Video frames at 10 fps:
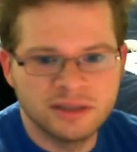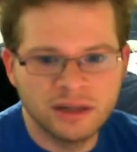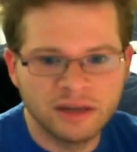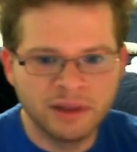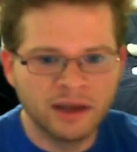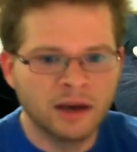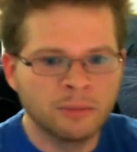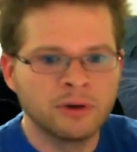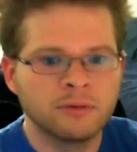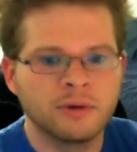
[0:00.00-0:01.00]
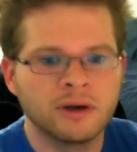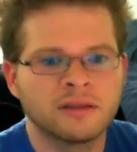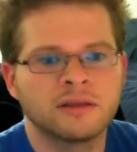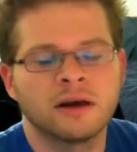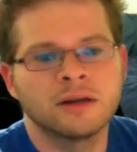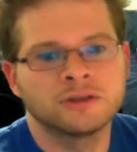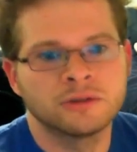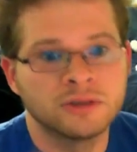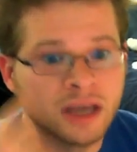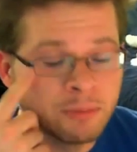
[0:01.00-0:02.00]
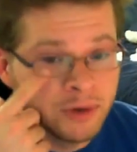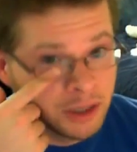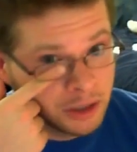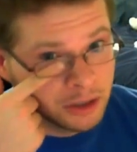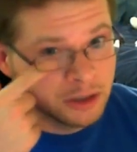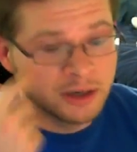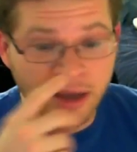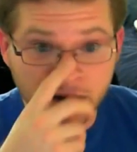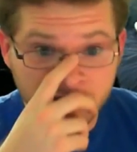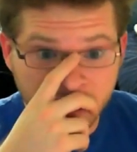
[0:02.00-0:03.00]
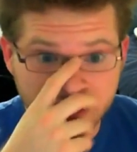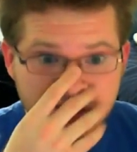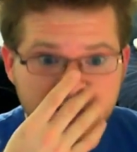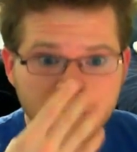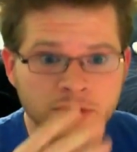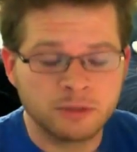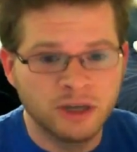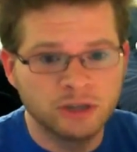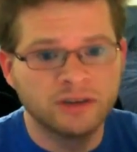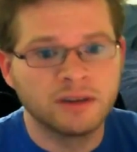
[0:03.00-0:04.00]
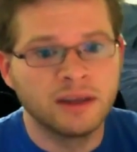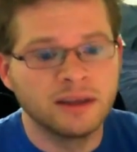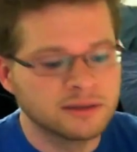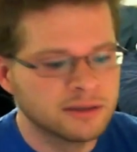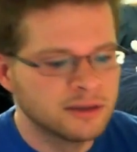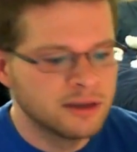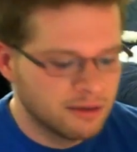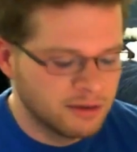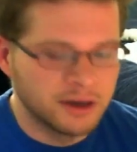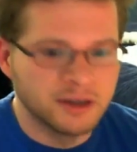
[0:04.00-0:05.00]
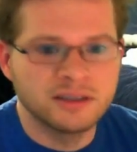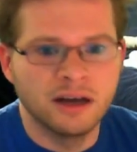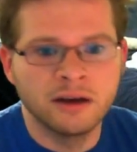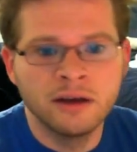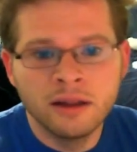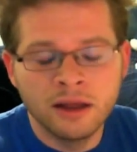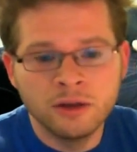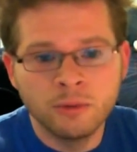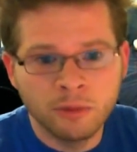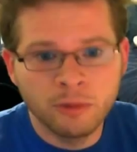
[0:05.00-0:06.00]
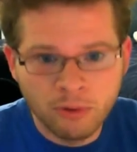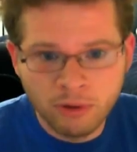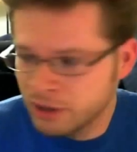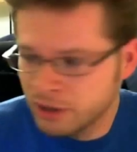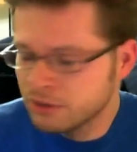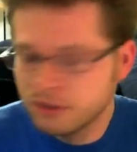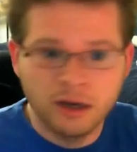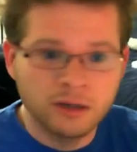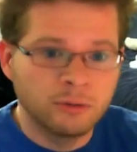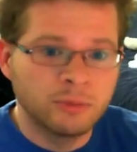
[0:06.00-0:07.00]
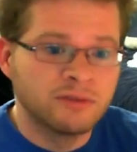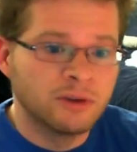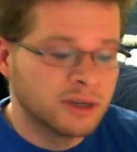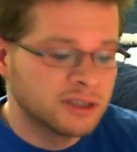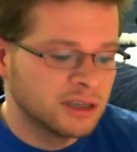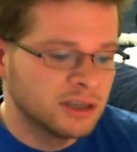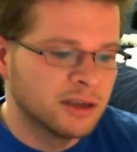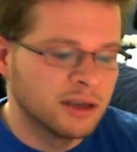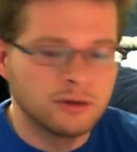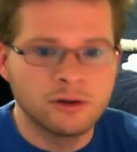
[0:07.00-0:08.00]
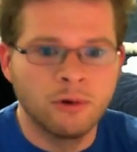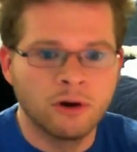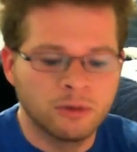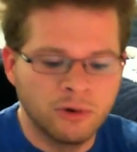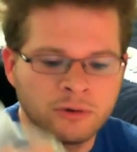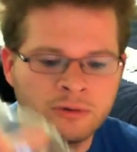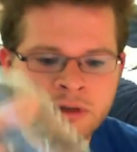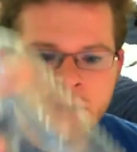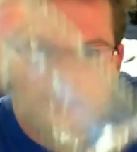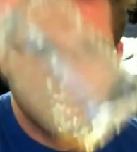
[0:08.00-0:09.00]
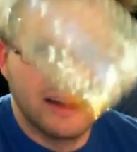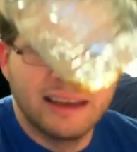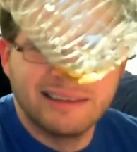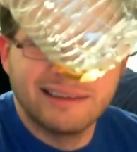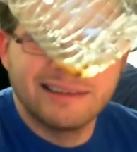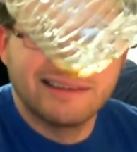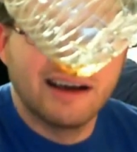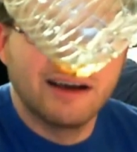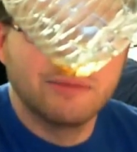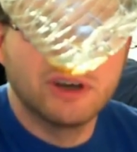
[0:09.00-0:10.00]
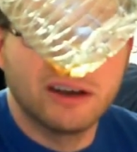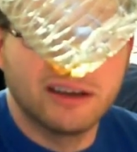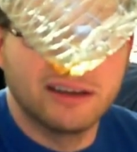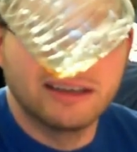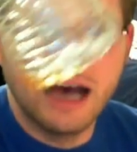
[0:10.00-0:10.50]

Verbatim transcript: seal everything up with electrical tape. We need a good airtight seal, so make sure everything's very snug. Then you want to pour a little bit of your whiskey into your water bottle. Like, I'm talking a